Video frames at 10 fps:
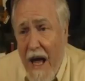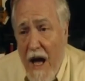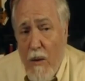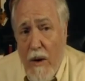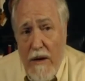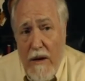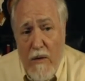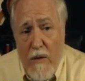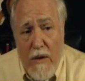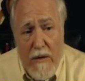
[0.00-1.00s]
Well,
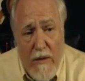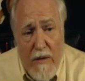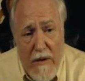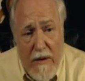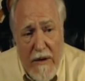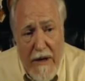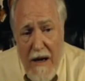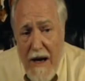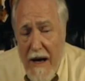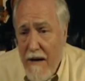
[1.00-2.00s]
we're
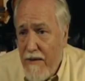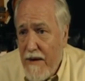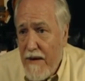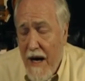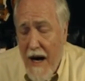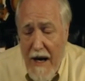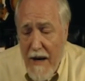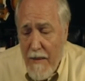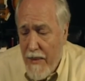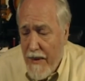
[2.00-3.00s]
now out of
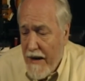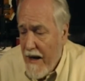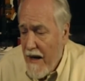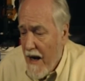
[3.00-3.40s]
time, but I